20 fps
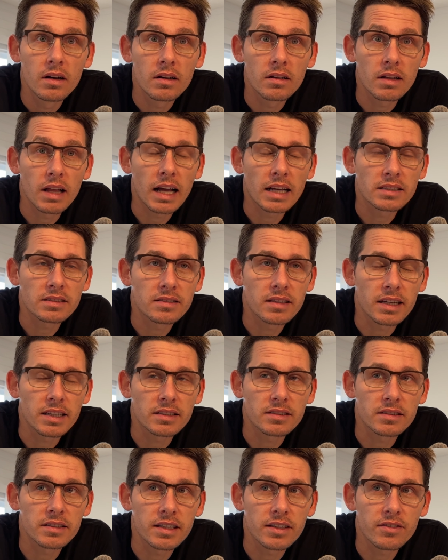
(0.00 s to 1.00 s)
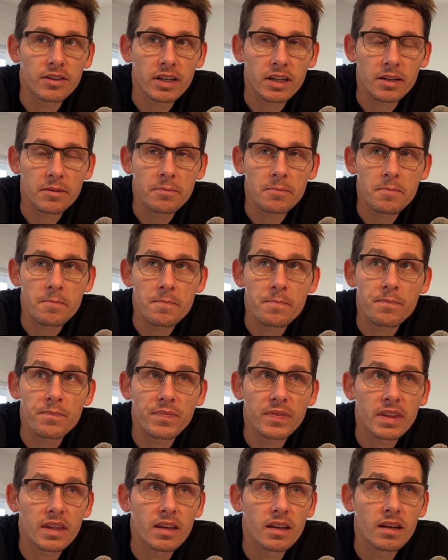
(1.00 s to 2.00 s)
Last Thanksgiving,
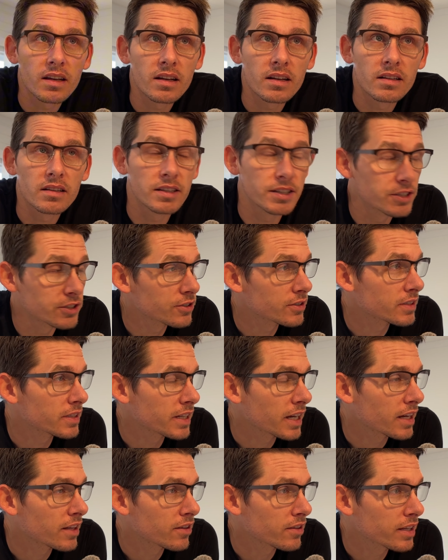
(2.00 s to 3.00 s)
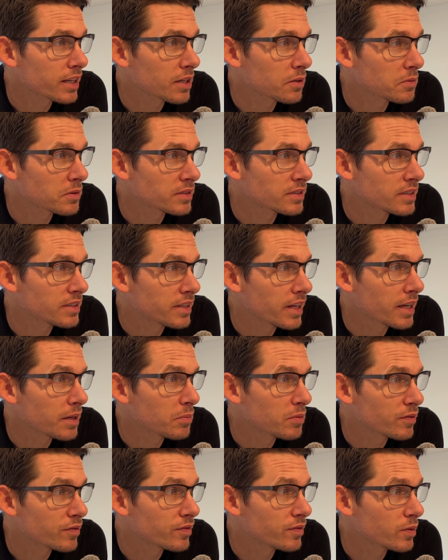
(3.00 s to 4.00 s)
literally, I think it was the day
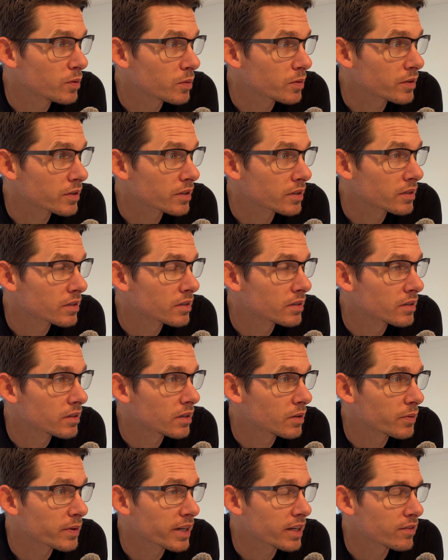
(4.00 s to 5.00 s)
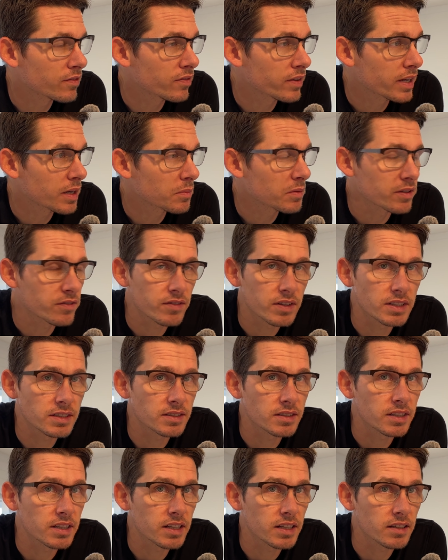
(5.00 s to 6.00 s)
before, we had family
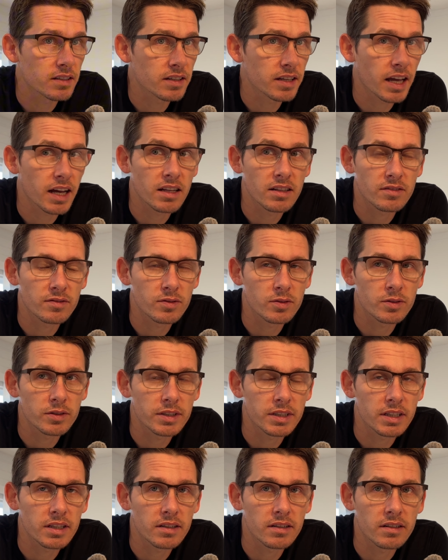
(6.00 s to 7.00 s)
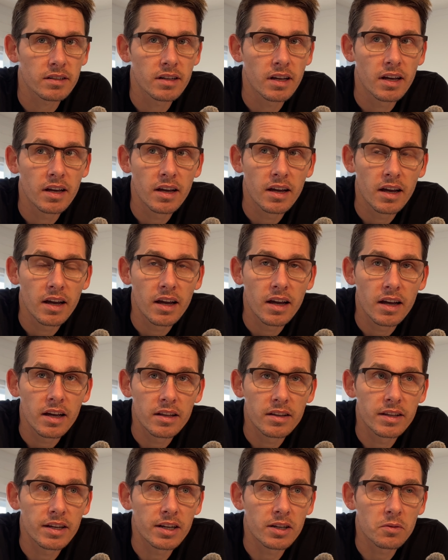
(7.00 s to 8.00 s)
visiting in California, and
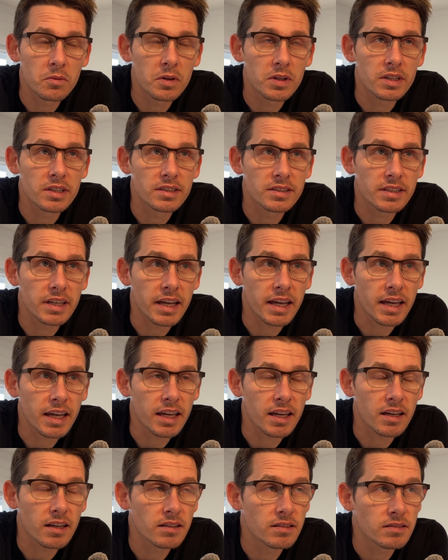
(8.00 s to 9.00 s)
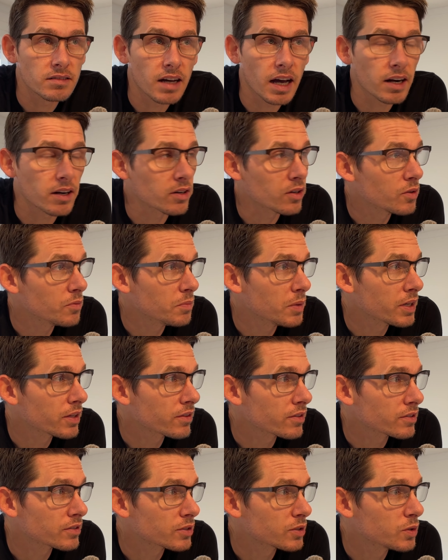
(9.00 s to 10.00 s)
there was a, I don't know,
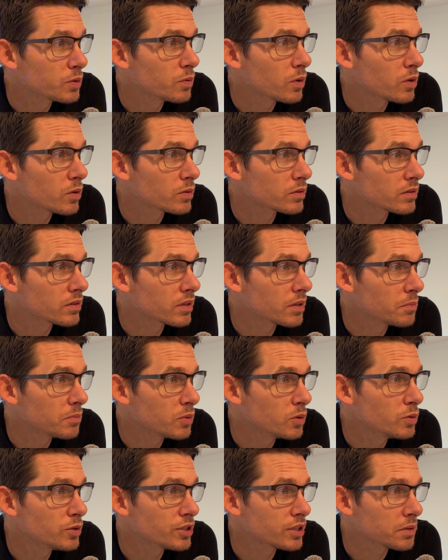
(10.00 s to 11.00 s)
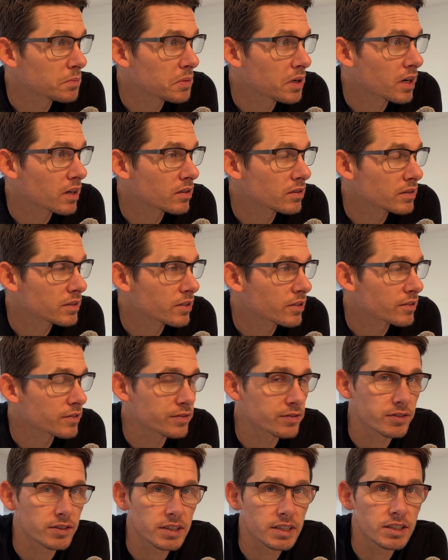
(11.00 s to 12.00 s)
month or two old kombucha bottle in our
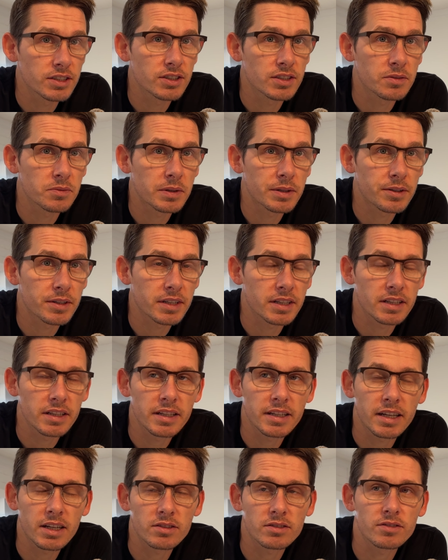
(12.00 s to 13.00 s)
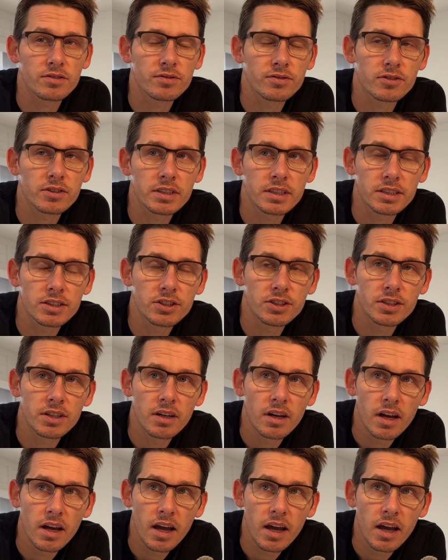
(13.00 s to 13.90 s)
fridge, and we were cleaning out the fridge.